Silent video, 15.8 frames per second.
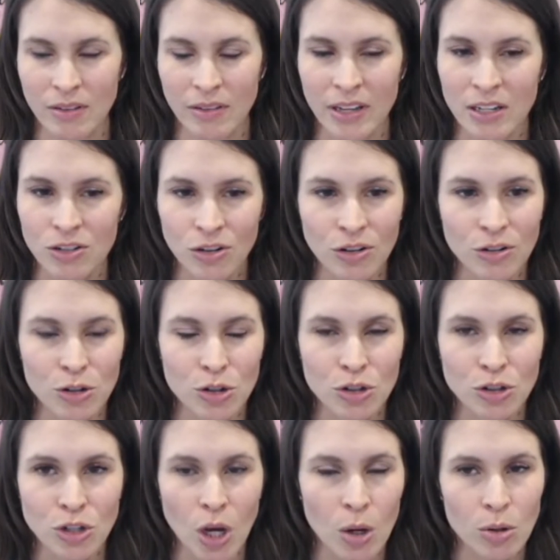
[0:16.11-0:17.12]
These are
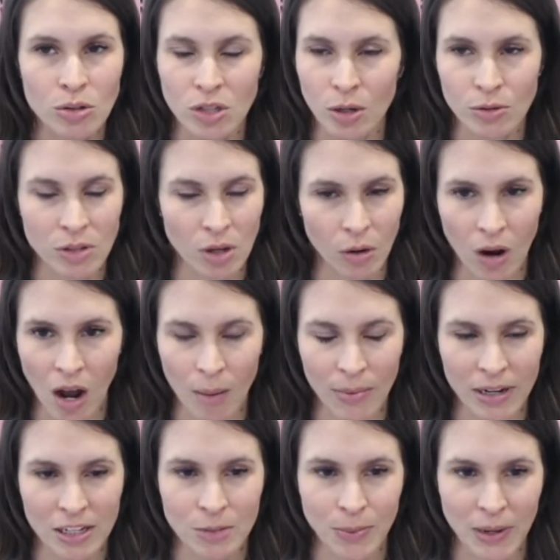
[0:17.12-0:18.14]
so
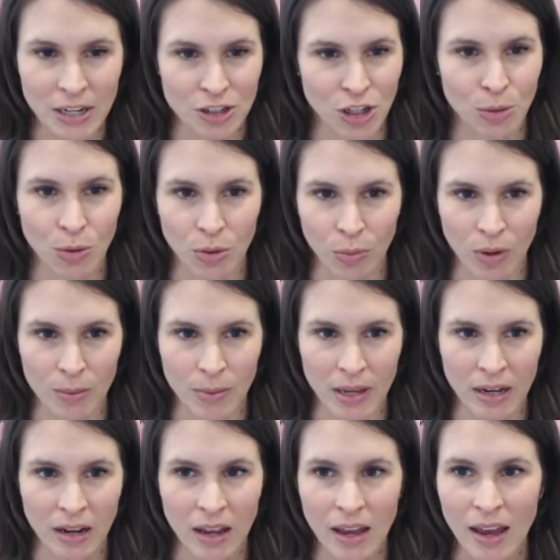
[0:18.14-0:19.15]
common, especially with women.